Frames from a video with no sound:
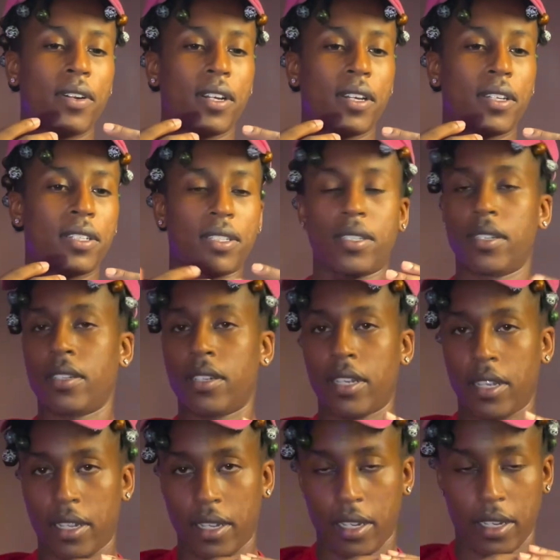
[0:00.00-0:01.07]
a
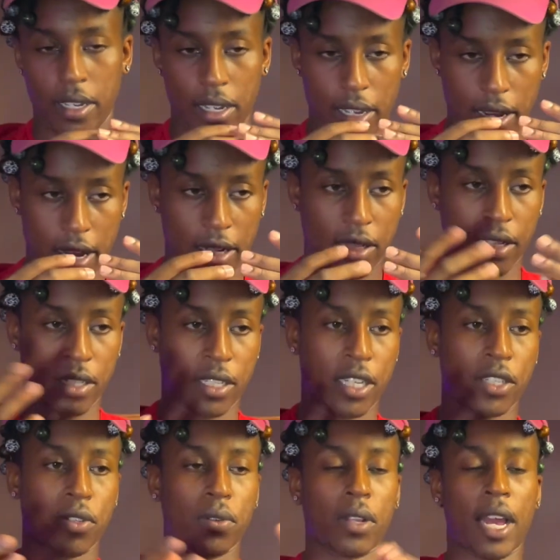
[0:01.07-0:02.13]

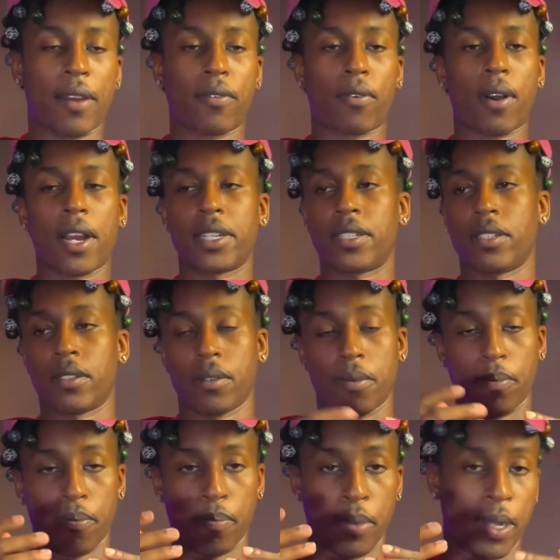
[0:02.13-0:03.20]
existential life crisis,
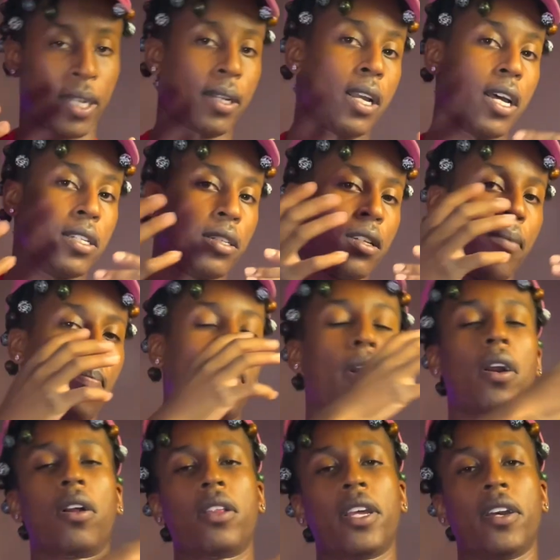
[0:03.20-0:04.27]
but because of the
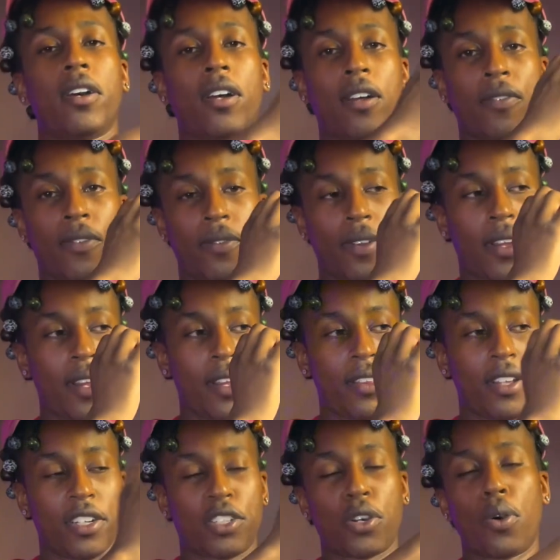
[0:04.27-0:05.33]
parallel of
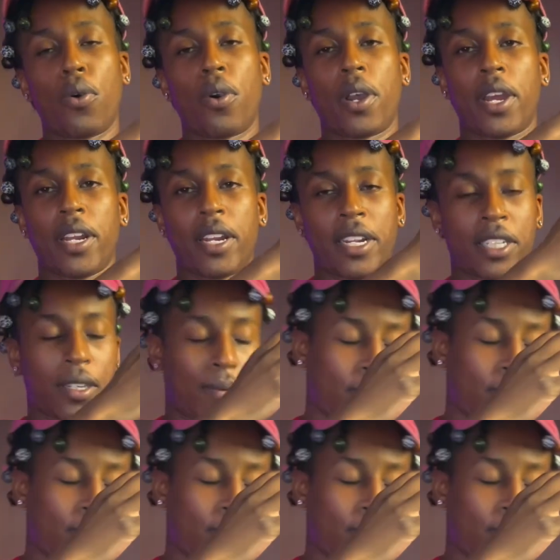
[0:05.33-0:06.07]
the toy that